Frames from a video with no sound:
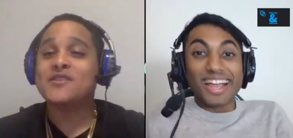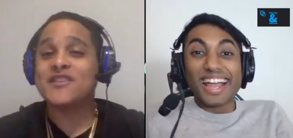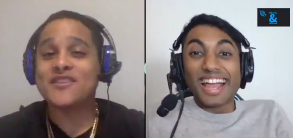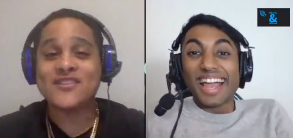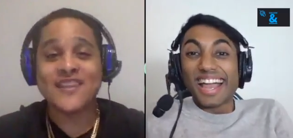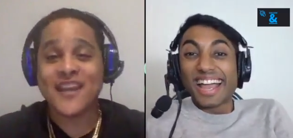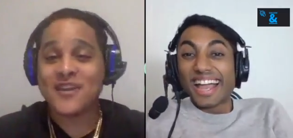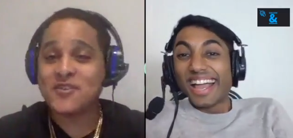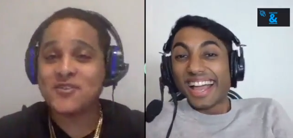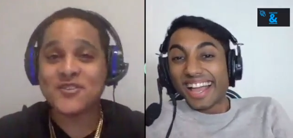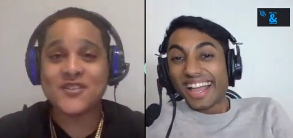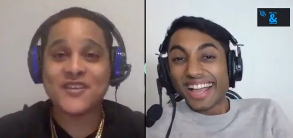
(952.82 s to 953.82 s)
Speaker 1: their
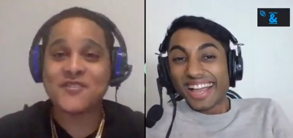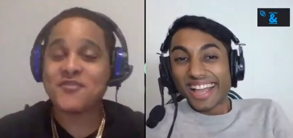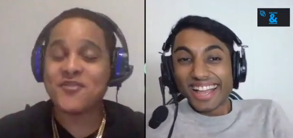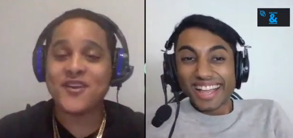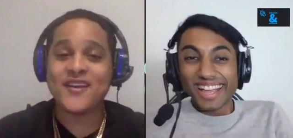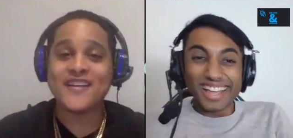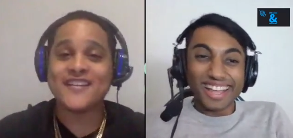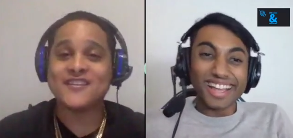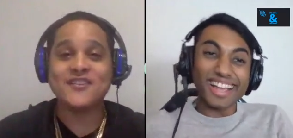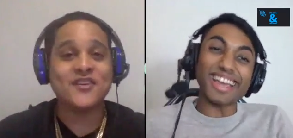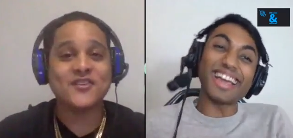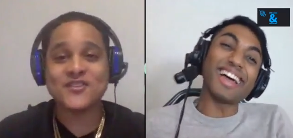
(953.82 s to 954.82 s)
cycles are different,
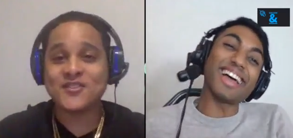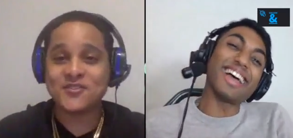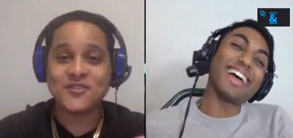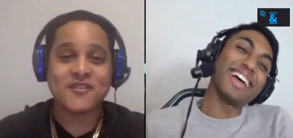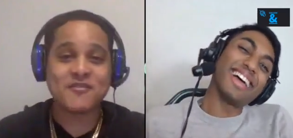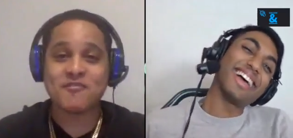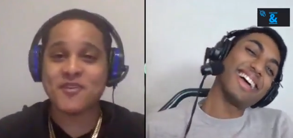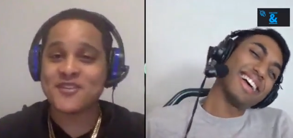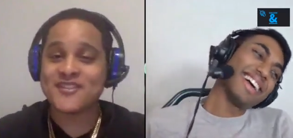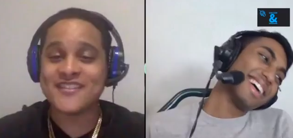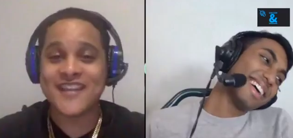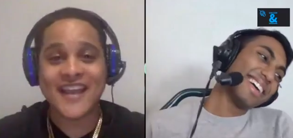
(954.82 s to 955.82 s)
you know, there's 2 different
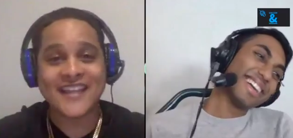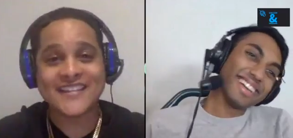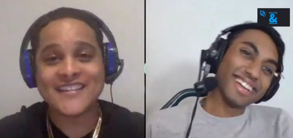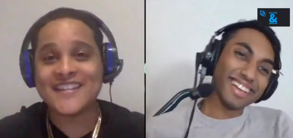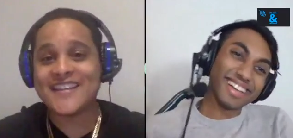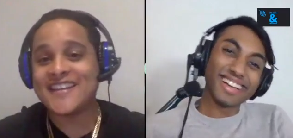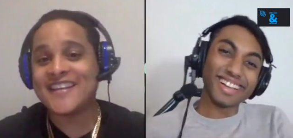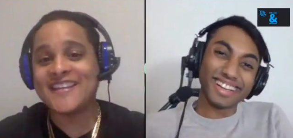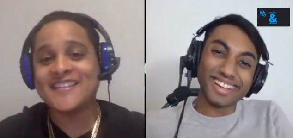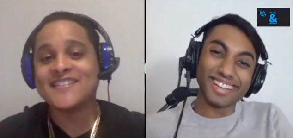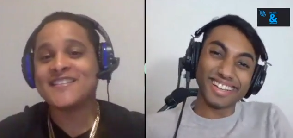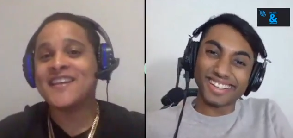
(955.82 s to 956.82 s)

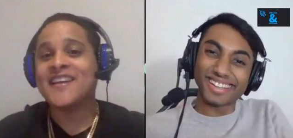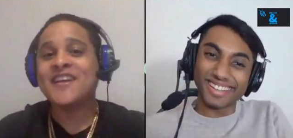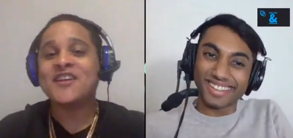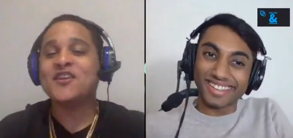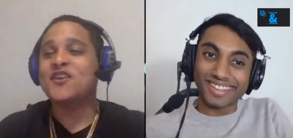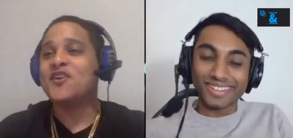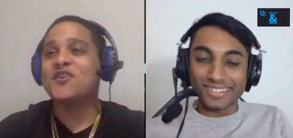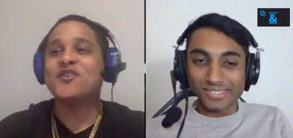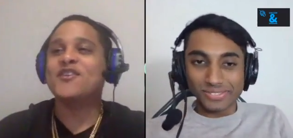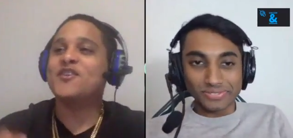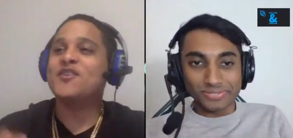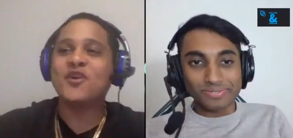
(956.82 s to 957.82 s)
personalities. You know,
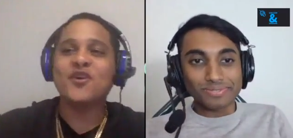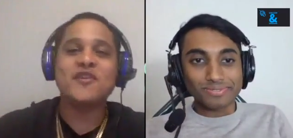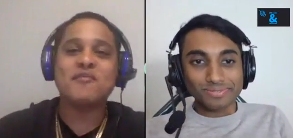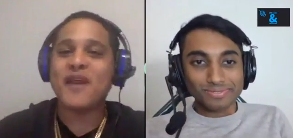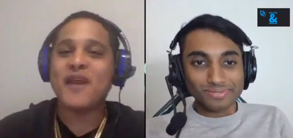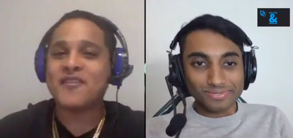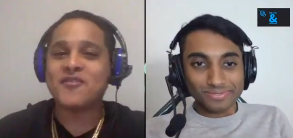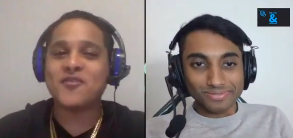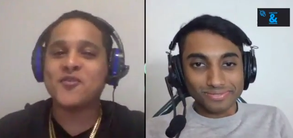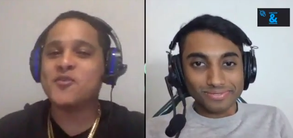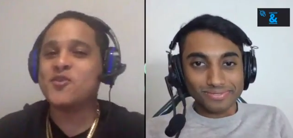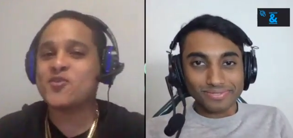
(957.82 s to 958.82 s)
you go in the
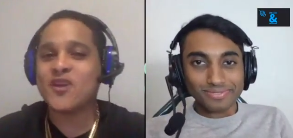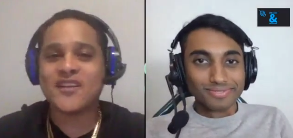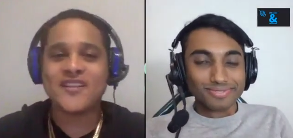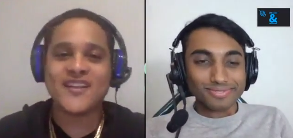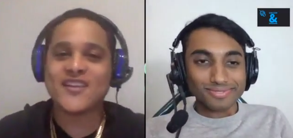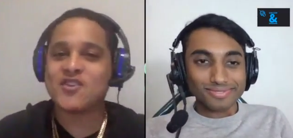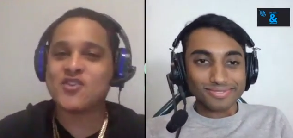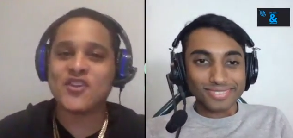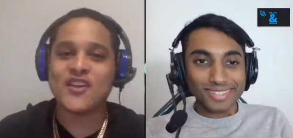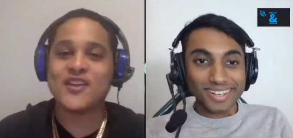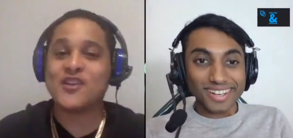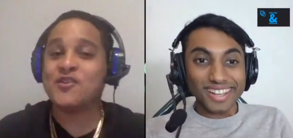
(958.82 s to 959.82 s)
bathroom, you try to take a
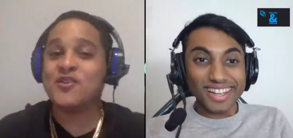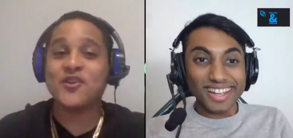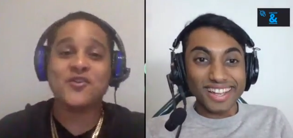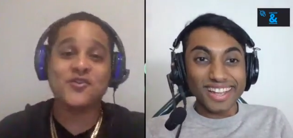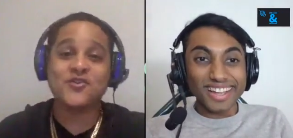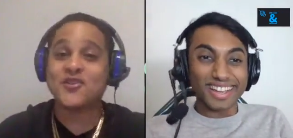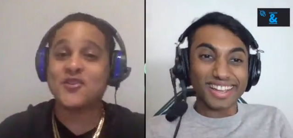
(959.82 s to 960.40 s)
shit, you don't know who's